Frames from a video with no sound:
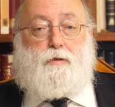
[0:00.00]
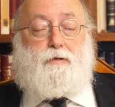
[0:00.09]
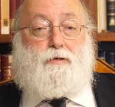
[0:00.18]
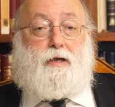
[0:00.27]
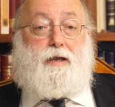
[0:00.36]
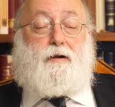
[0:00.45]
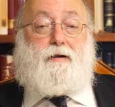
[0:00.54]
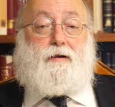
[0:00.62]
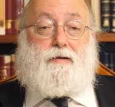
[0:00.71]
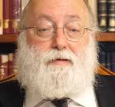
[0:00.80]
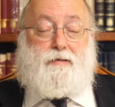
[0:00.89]
So, here,
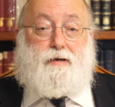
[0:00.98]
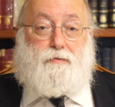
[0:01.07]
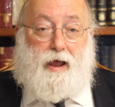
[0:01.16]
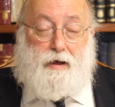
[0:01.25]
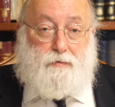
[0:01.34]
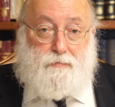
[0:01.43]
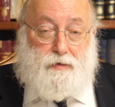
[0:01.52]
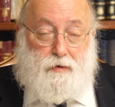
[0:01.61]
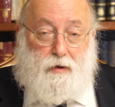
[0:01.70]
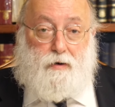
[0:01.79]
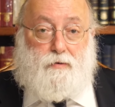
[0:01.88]
the crown
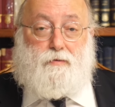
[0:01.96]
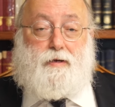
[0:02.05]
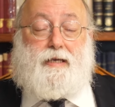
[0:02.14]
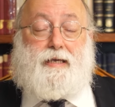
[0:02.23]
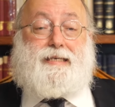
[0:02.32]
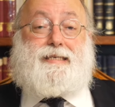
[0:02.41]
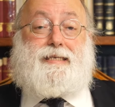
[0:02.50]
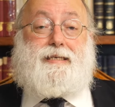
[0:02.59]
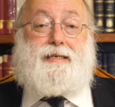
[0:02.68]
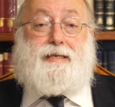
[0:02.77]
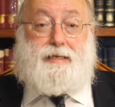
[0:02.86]
we know is
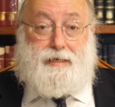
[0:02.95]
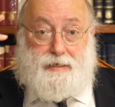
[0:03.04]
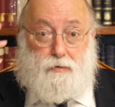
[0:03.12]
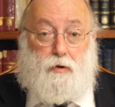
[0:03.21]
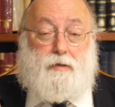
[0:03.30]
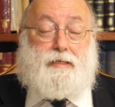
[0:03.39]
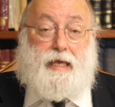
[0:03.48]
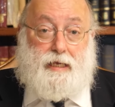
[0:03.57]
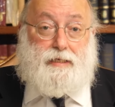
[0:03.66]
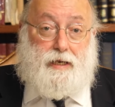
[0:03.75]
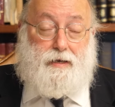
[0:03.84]
called
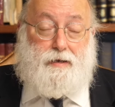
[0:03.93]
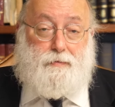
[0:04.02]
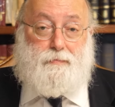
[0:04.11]
keser.